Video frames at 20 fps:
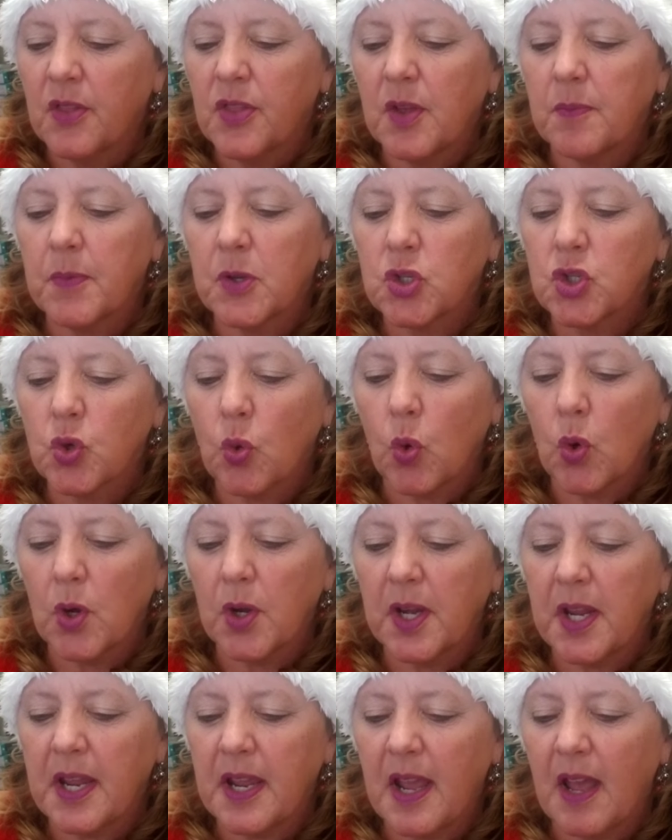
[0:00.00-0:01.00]
The
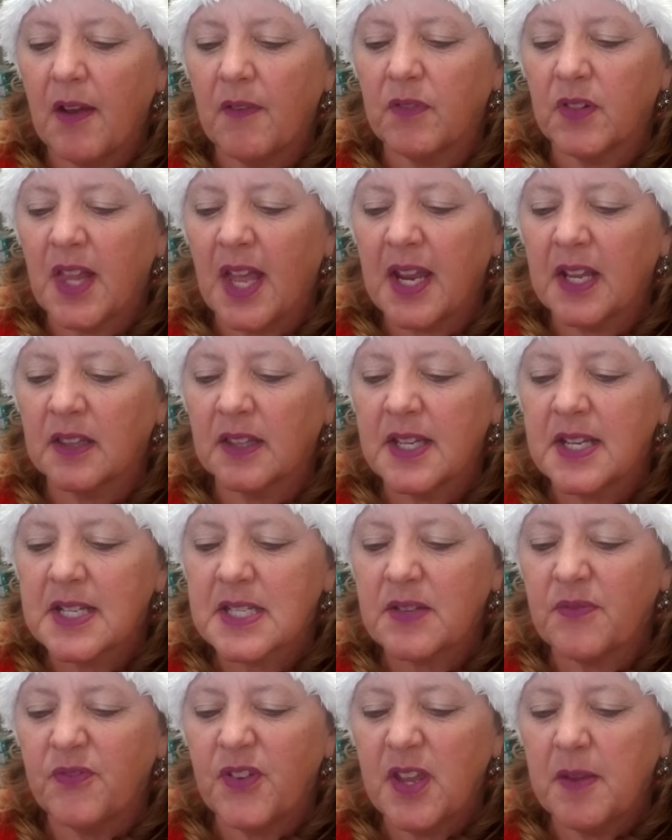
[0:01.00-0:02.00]
majority of
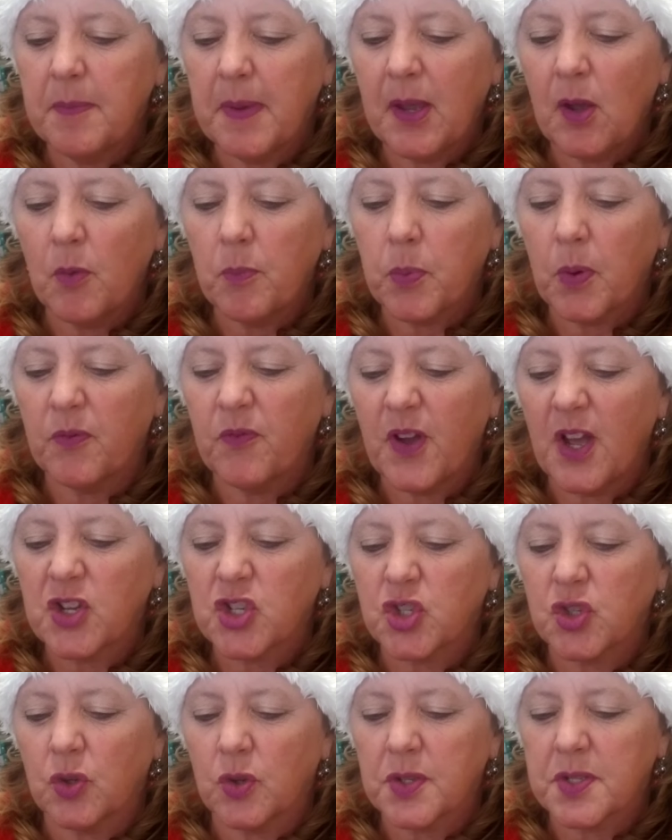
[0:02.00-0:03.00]
Langley's female
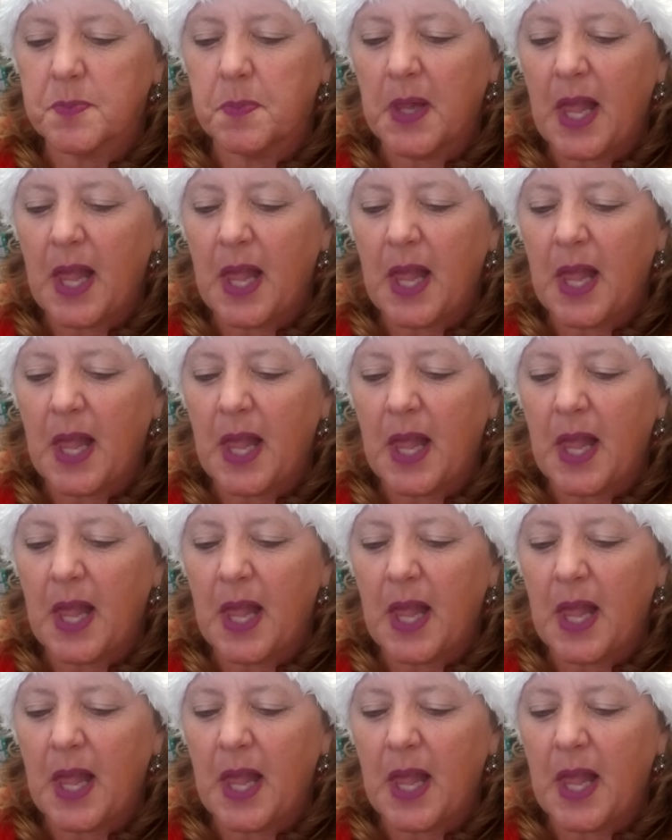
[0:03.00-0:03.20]
professionals,